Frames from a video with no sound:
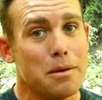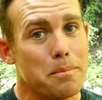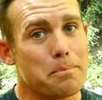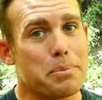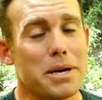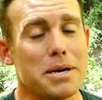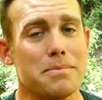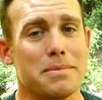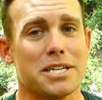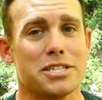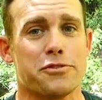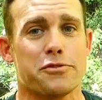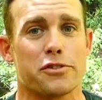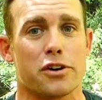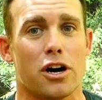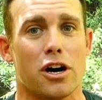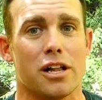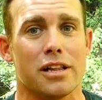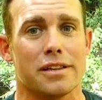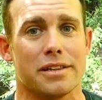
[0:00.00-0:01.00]
Pretty much
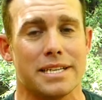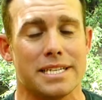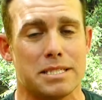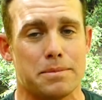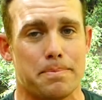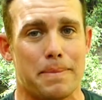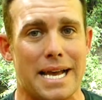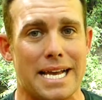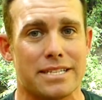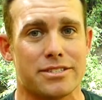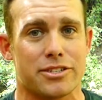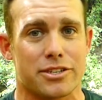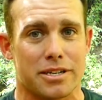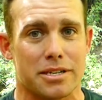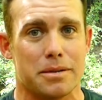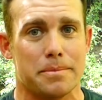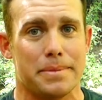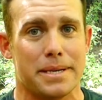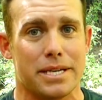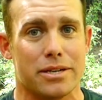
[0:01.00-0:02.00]
for all of these baits are
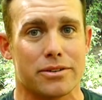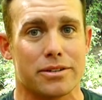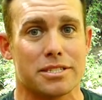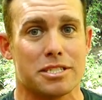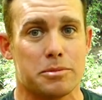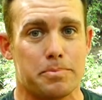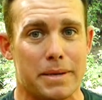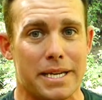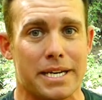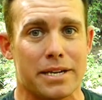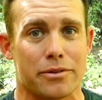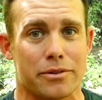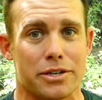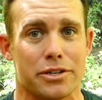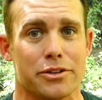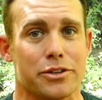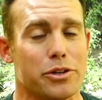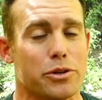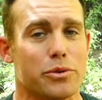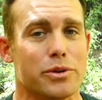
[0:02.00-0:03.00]
going to be on a spinning
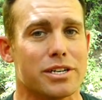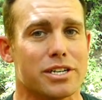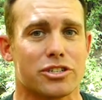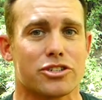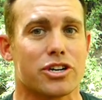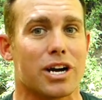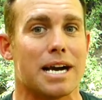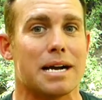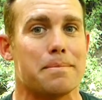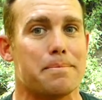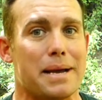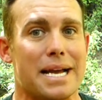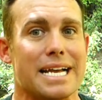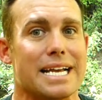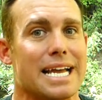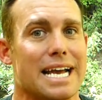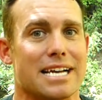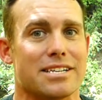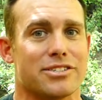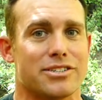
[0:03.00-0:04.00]
reel. You don't want to try a
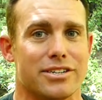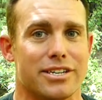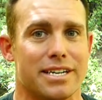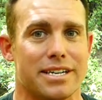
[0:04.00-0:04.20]
bait cast or